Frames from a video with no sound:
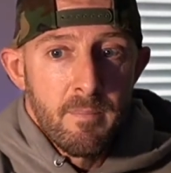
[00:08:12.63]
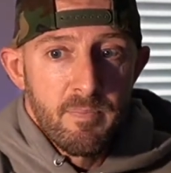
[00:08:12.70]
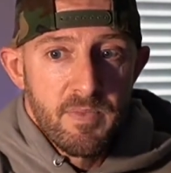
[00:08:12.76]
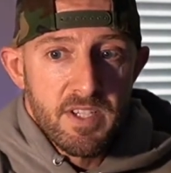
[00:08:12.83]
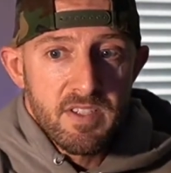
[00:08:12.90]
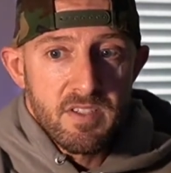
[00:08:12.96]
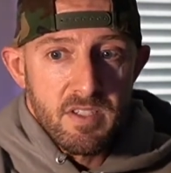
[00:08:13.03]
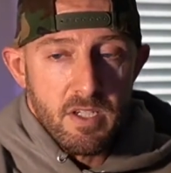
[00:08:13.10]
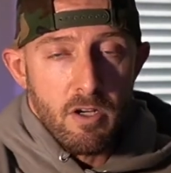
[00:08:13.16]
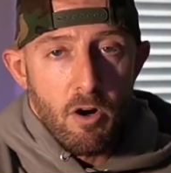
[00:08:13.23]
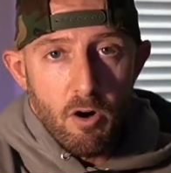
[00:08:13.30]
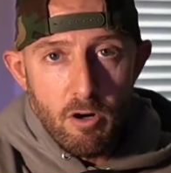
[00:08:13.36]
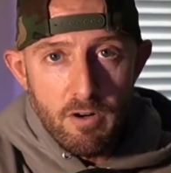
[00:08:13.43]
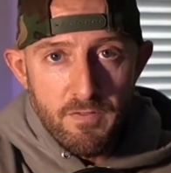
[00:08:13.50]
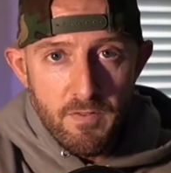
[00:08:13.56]
this is a
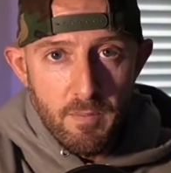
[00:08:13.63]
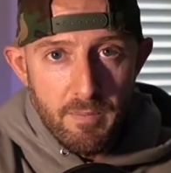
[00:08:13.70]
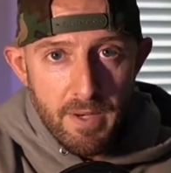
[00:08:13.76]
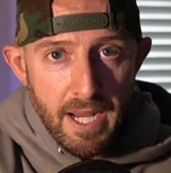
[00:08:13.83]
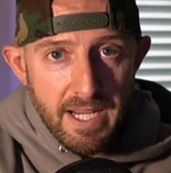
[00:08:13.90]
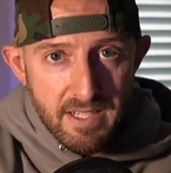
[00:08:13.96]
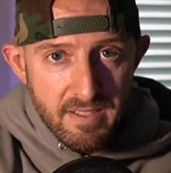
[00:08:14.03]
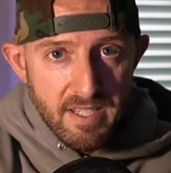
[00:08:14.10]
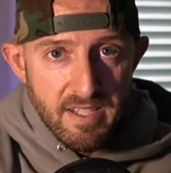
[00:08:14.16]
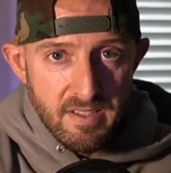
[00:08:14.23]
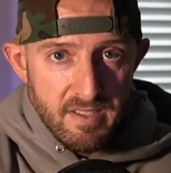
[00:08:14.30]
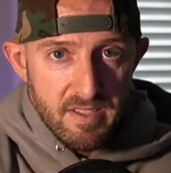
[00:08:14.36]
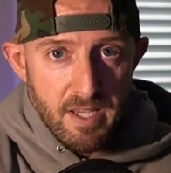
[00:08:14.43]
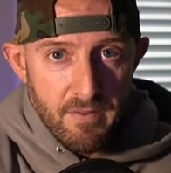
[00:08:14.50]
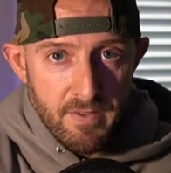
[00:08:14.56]
card from
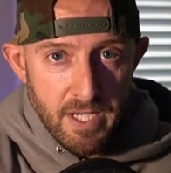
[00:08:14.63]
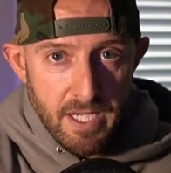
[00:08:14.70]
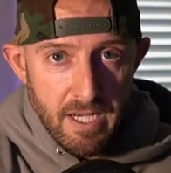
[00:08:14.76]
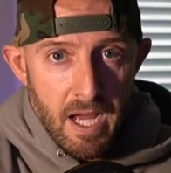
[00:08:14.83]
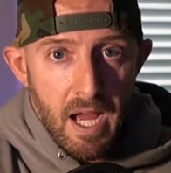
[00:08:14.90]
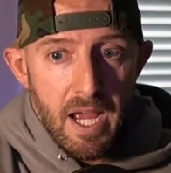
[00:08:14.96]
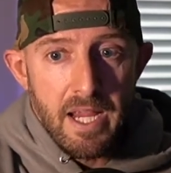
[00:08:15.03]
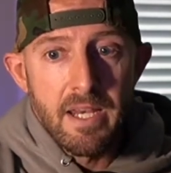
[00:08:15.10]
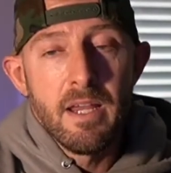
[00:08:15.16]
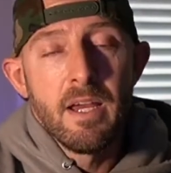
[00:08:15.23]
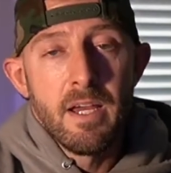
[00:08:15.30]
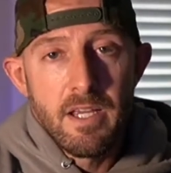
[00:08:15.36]
1979.